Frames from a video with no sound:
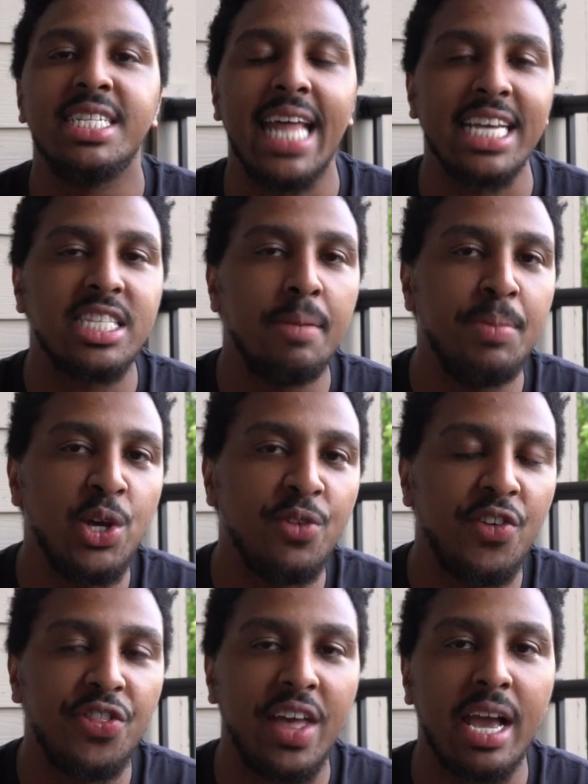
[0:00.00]
That's the
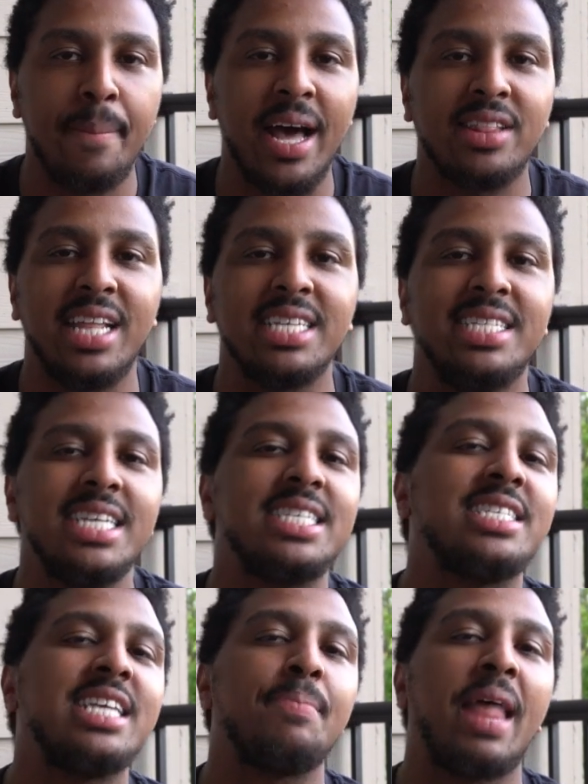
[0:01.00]
beautiful thing about this. This
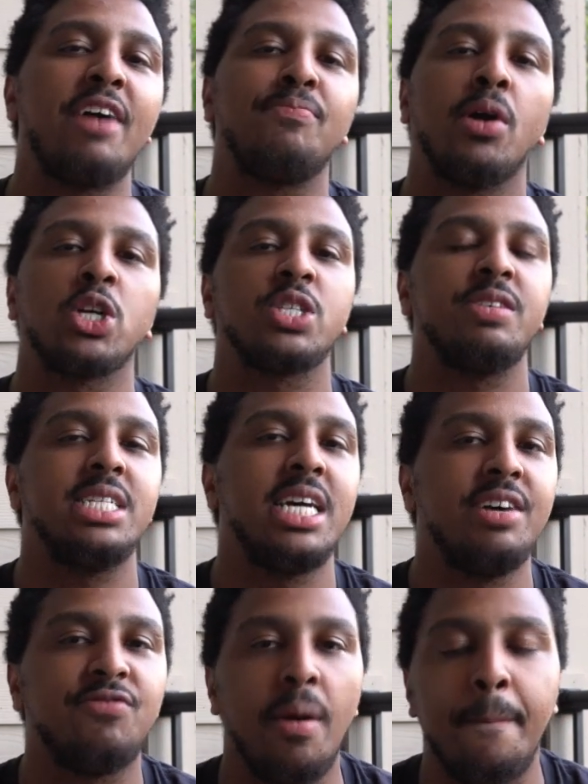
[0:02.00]
is something I've personally
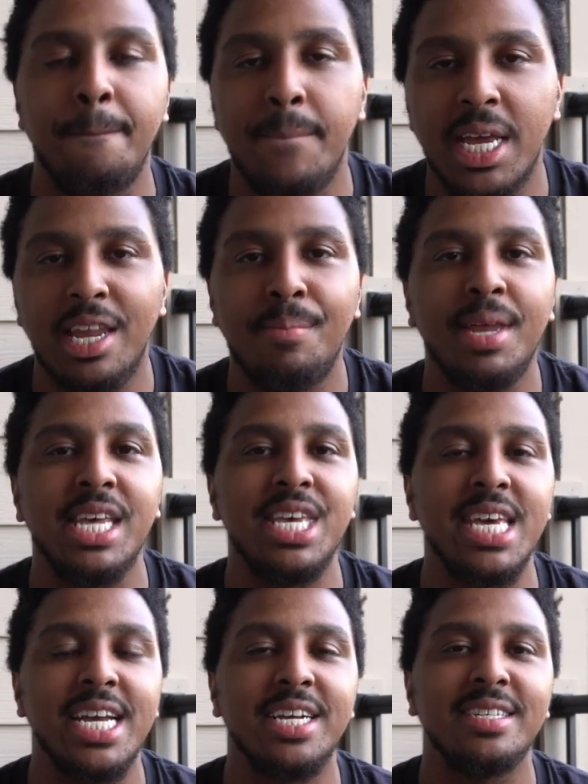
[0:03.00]
done for many, many
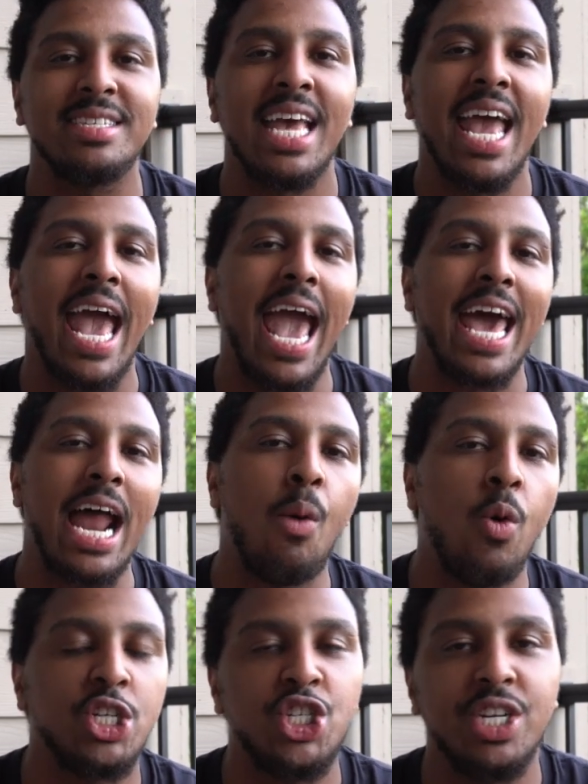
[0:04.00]
years, and I
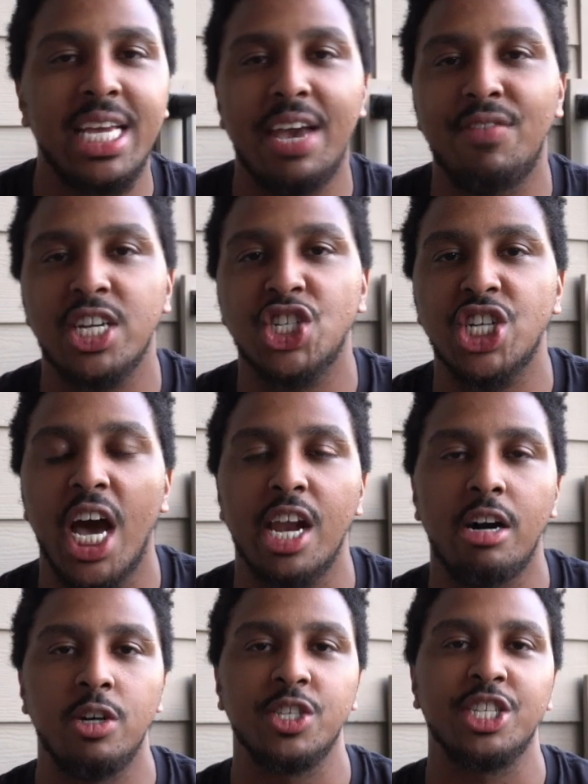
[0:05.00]
want you to give it a shot
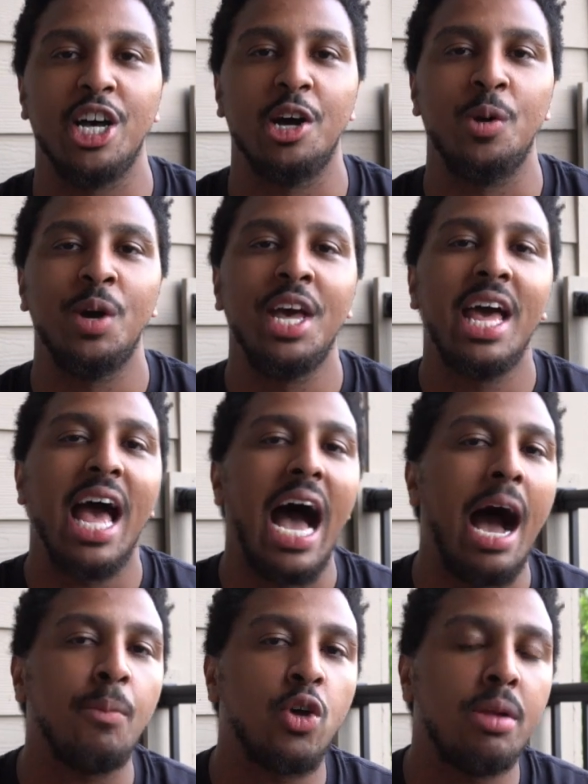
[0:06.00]
also.
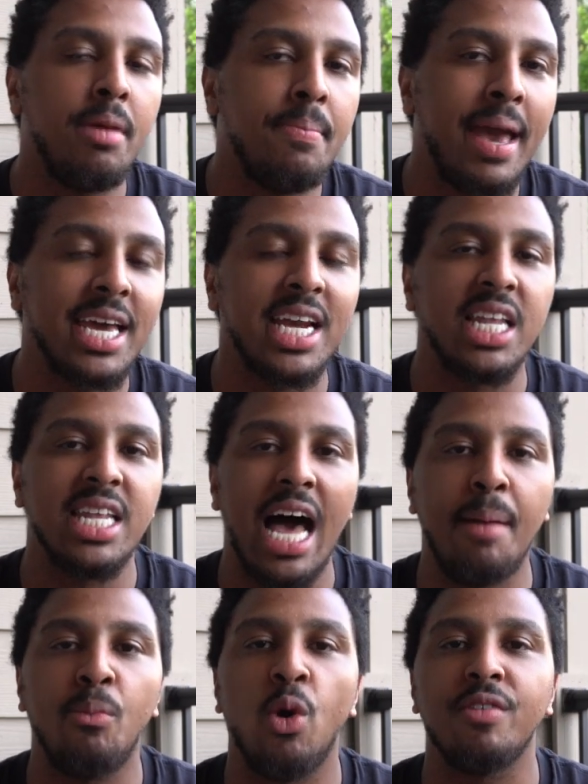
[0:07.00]
I'm going to be making a
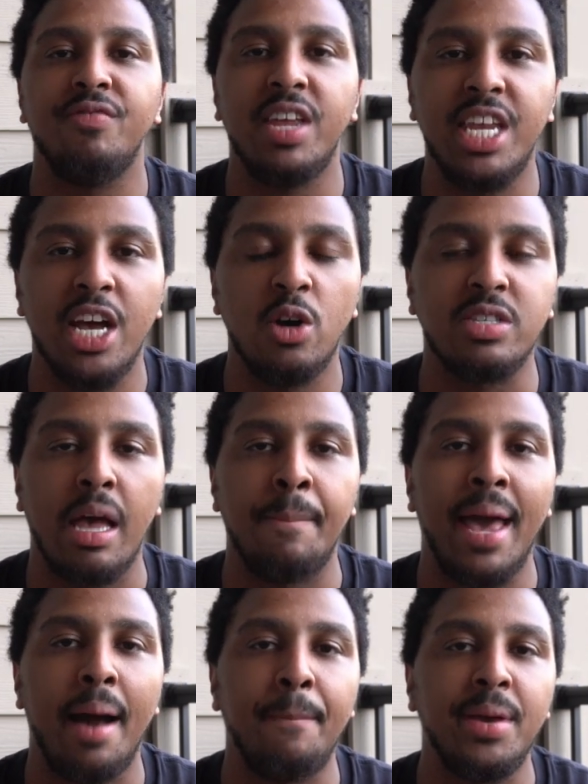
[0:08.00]
lot more videos
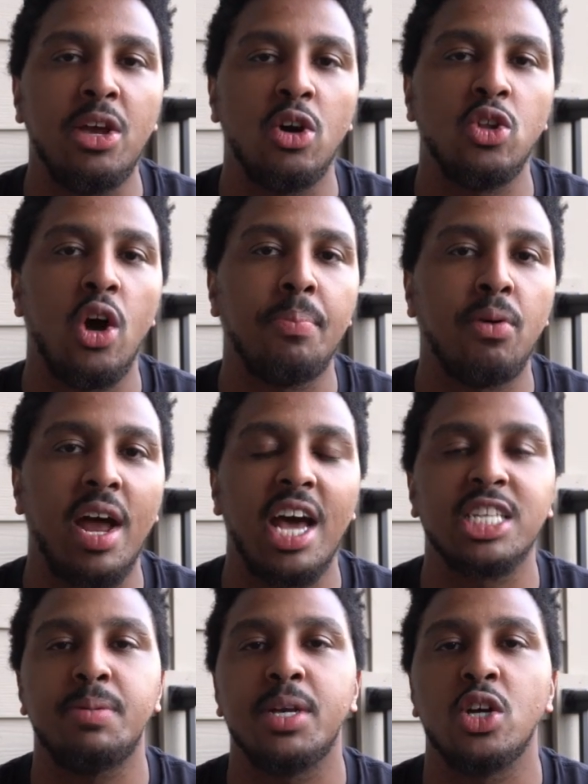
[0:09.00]
about PLR
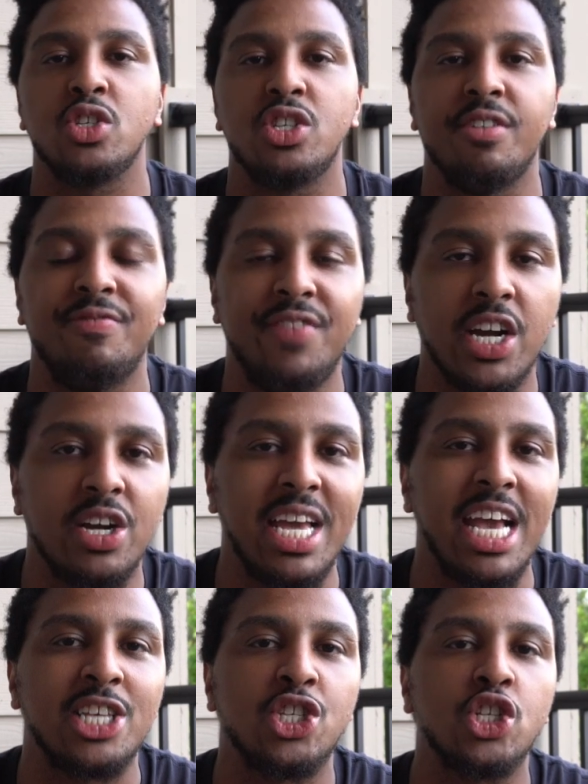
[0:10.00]
products because they're
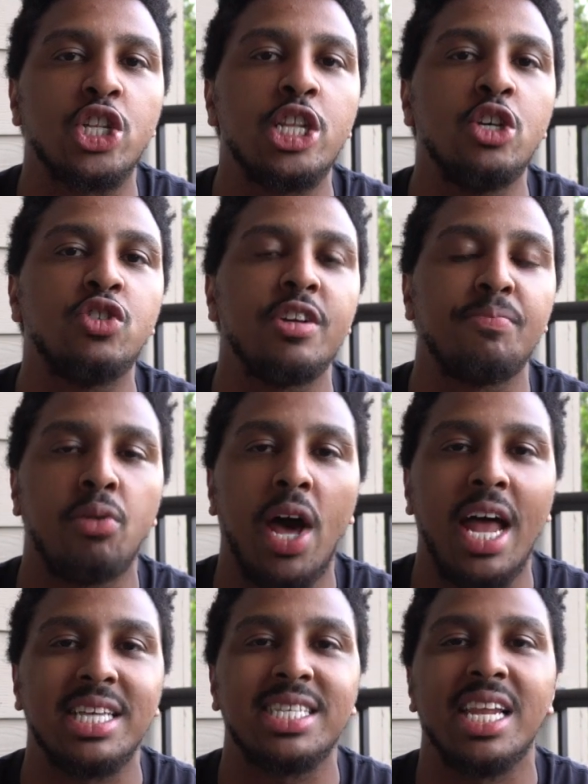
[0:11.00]
very exclusive
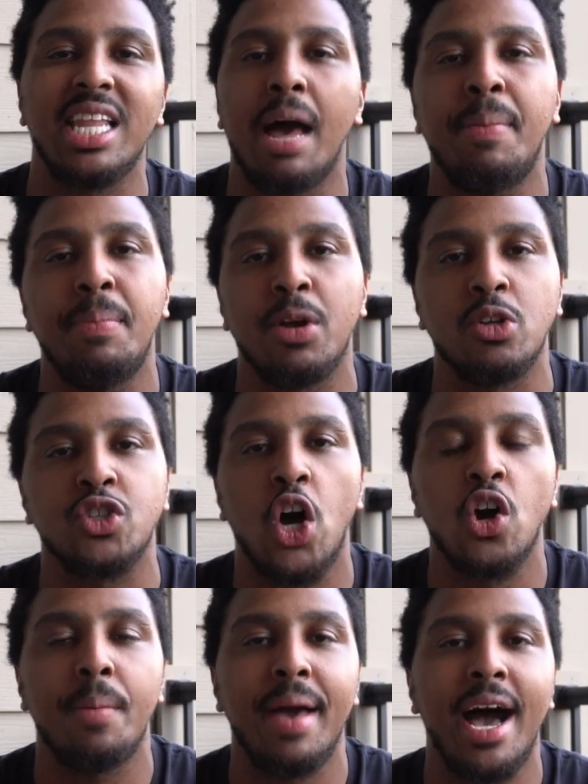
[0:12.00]
products that a lot of people don't
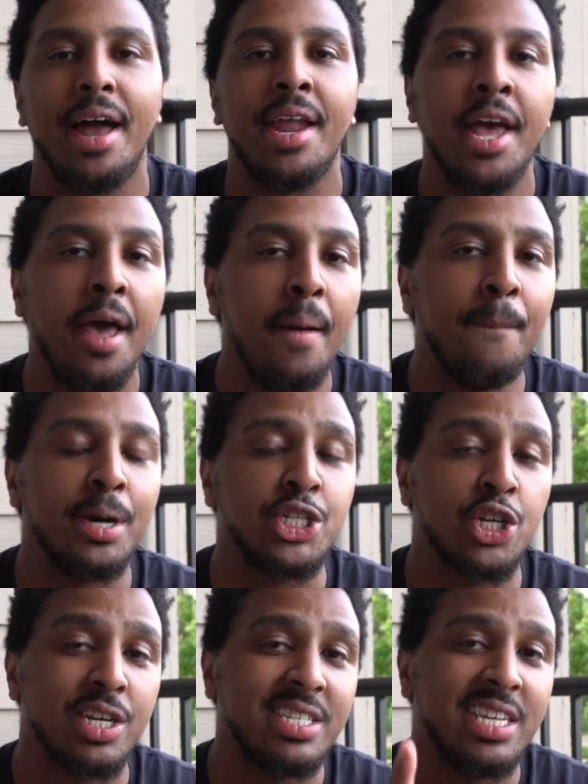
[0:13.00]
talk about, but
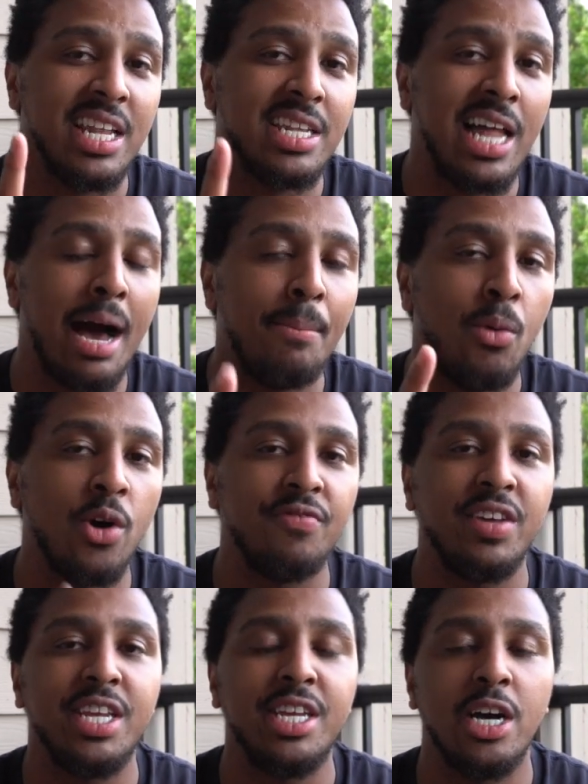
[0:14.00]
you're going to see a lot more
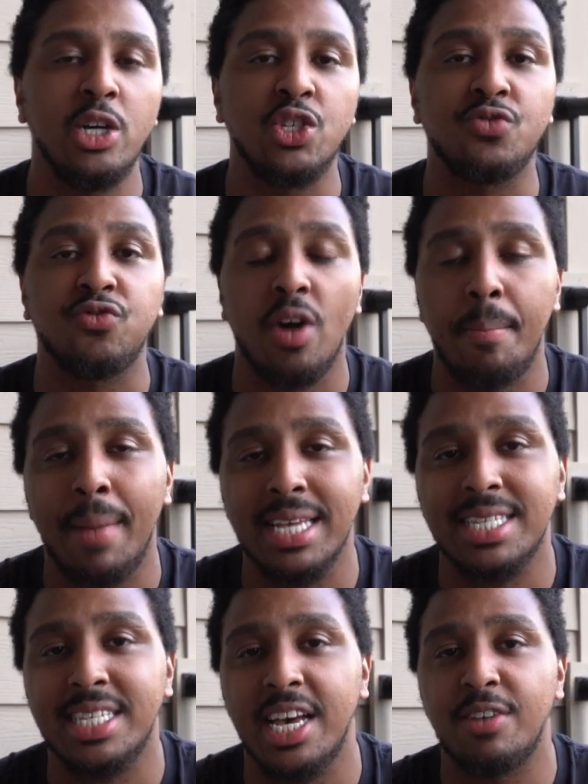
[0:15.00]
videos from
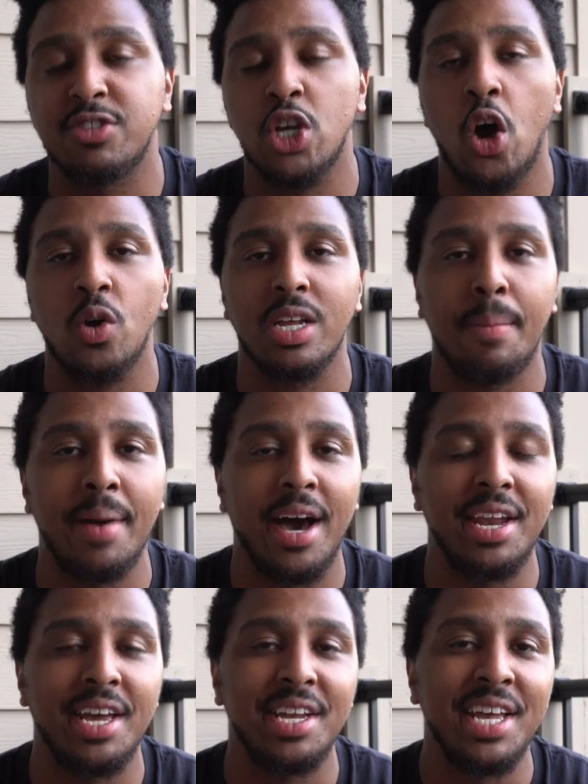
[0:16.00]
myself talking
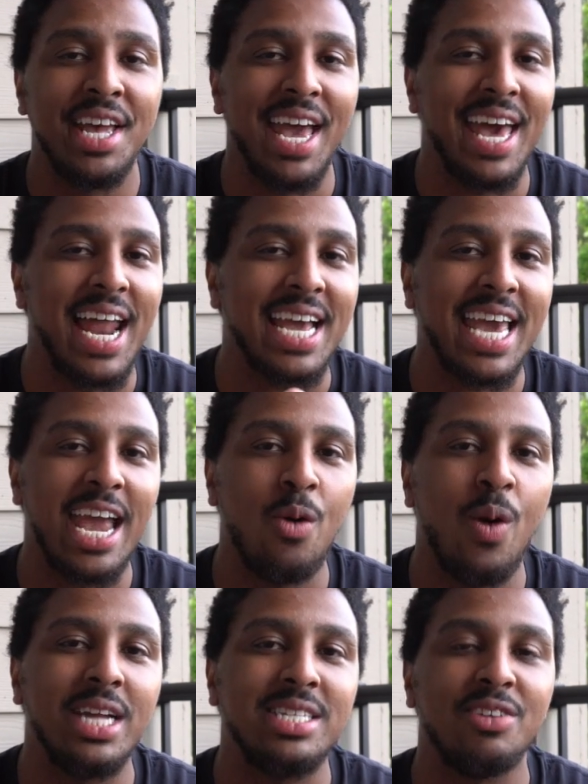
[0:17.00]
about it, and I can't
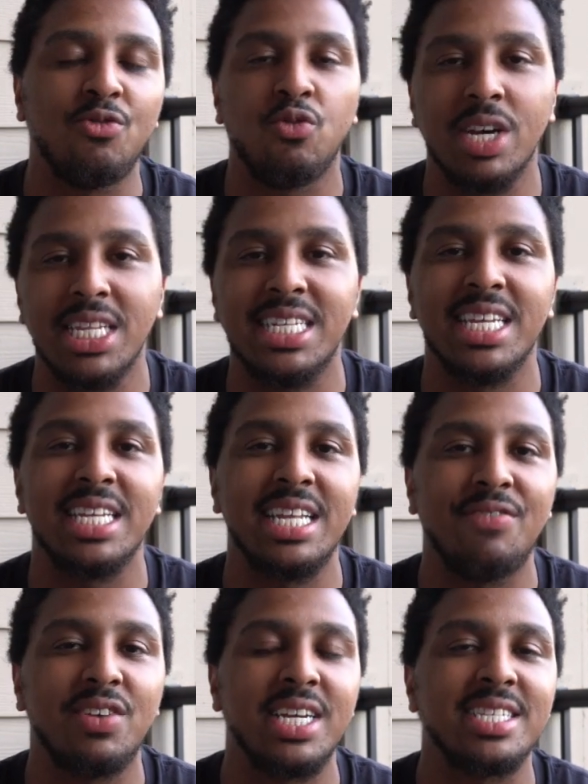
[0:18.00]
wait to really
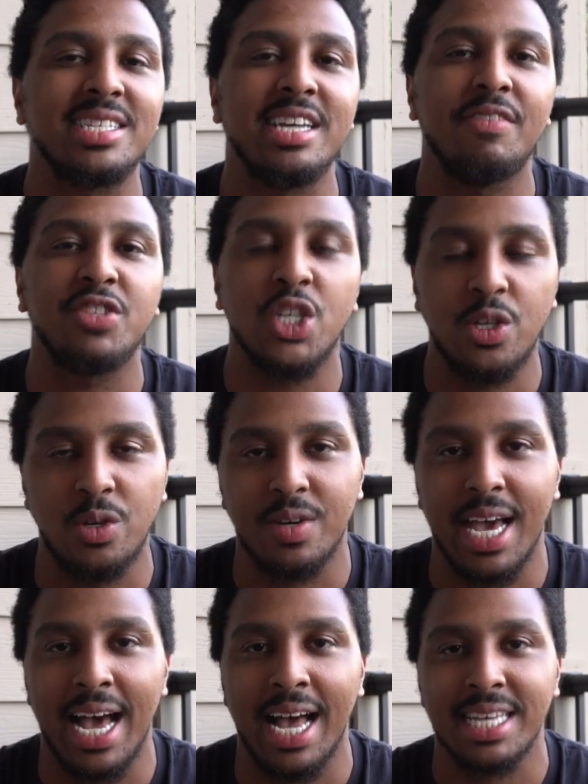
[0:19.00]
deliver this stuff to you
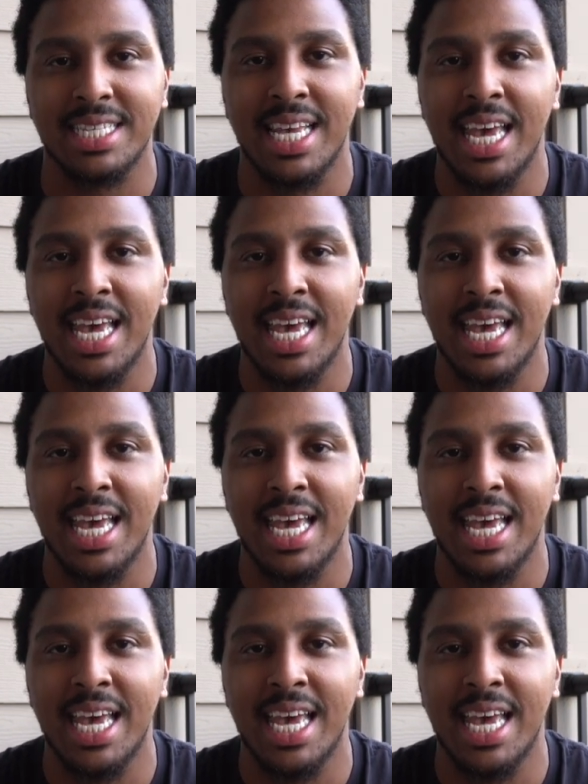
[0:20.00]
guys.